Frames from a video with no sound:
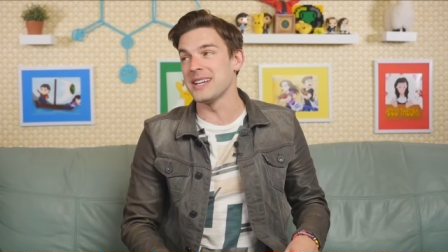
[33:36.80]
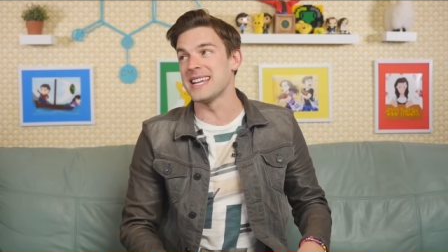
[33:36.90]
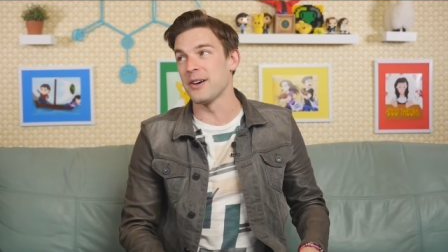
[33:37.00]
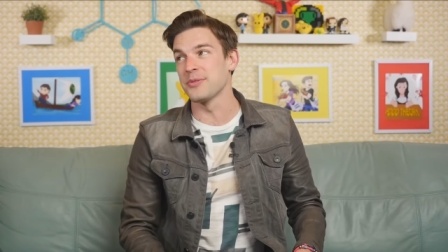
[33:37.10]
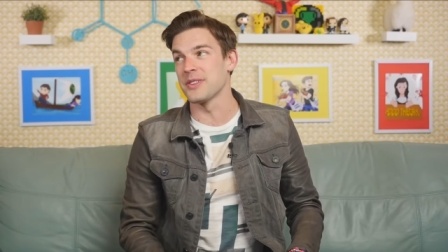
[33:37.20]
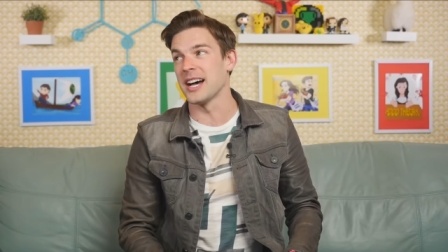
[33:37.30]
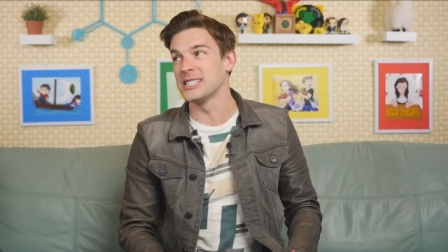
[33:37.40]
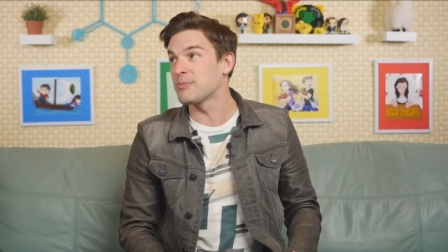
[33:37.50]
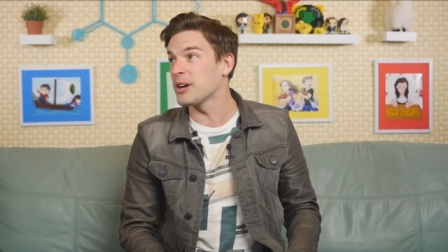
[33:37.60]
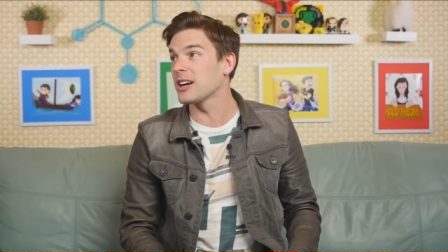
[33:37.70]
down through the
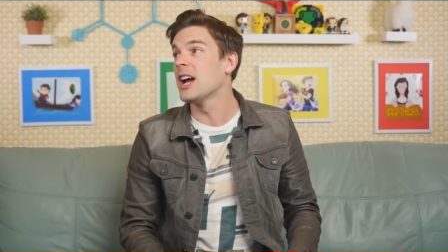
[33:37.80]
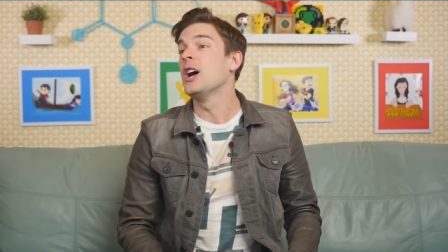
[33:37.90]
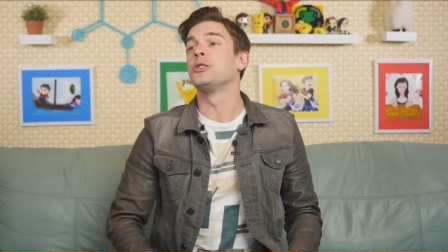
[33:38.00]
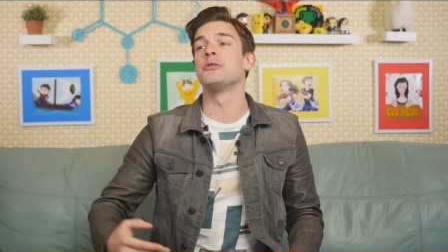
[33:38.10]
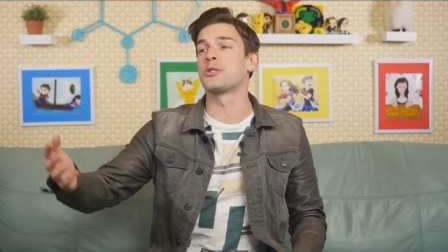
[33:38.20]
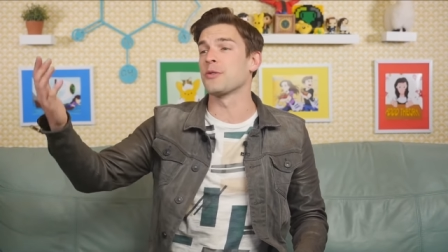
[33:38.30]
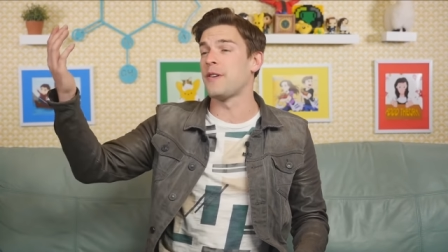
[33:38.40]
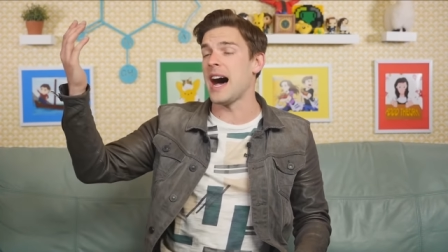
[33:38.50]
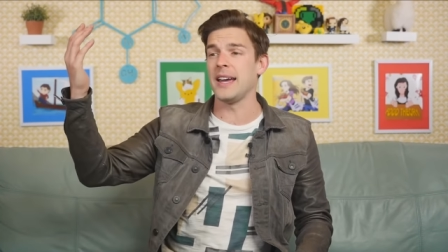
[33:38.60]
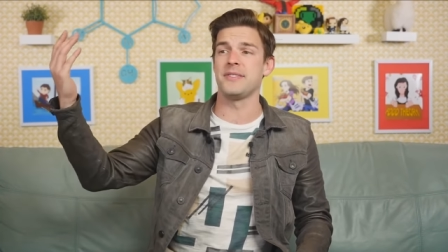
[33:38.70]
iceberg. Exactly. You
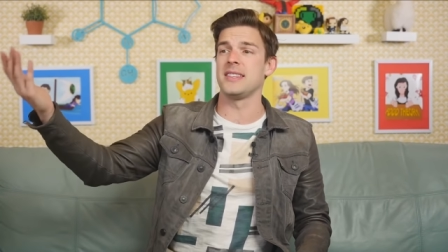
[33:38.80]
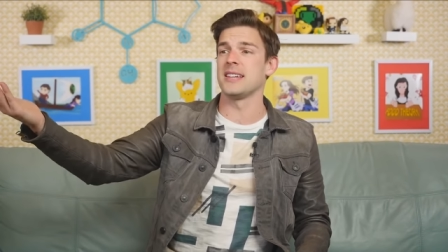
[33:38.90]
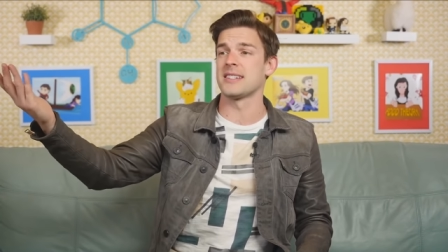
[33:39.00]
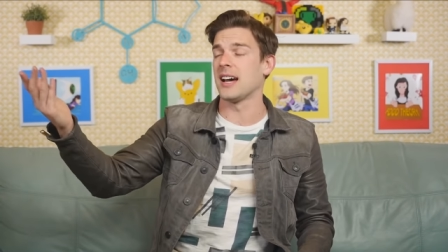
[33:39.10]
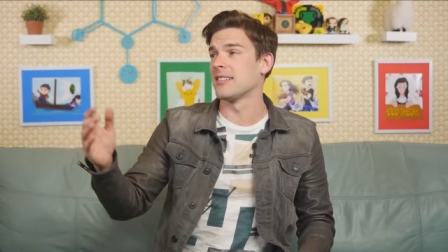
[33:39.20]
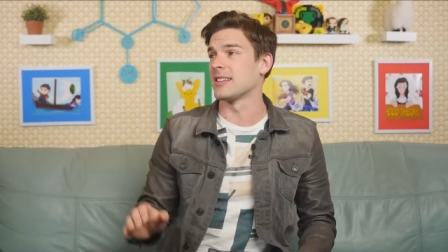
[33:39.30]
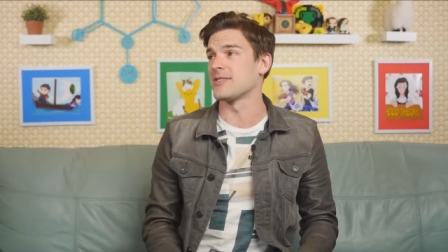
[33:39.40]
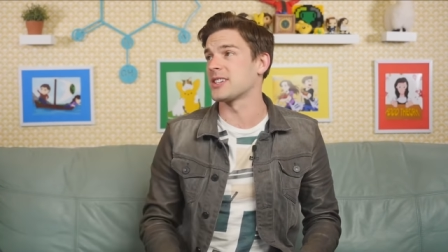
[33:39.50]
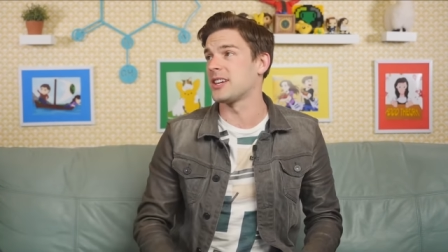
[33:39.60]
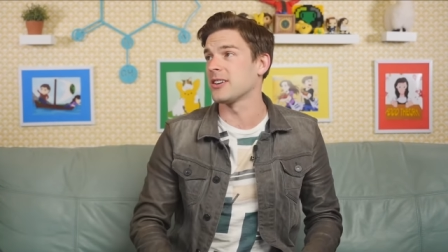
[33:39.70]
survived the entirety of
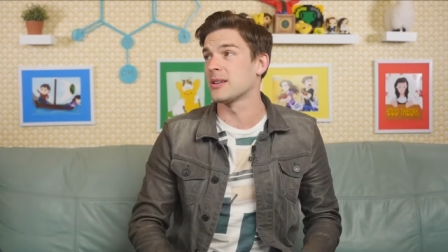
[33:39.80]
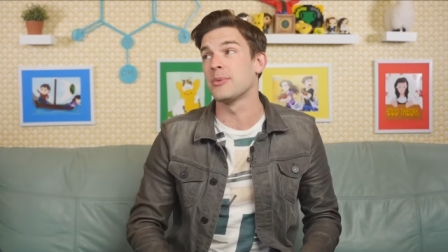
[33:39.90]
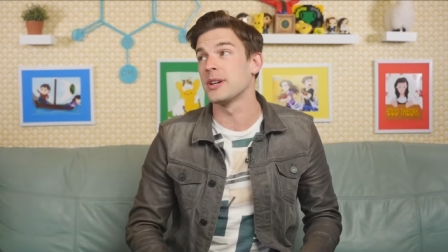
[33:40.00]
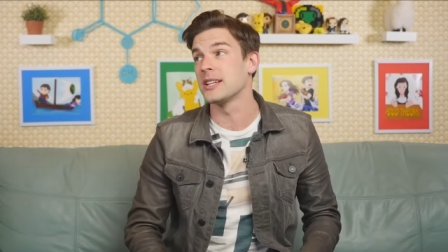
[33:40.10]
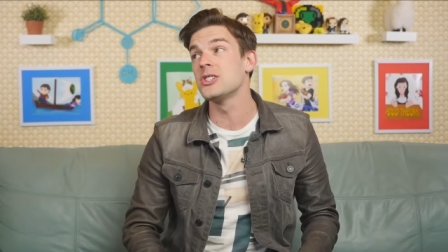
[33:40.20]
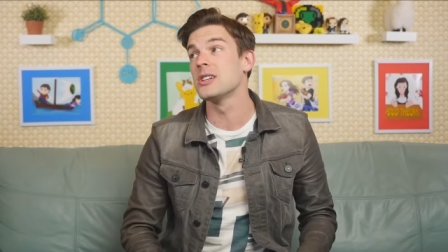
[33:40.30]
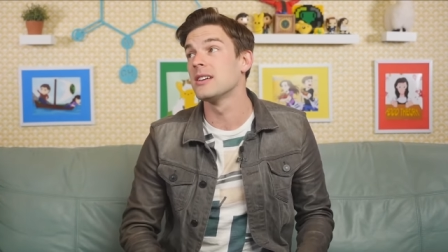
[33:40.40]
security breach.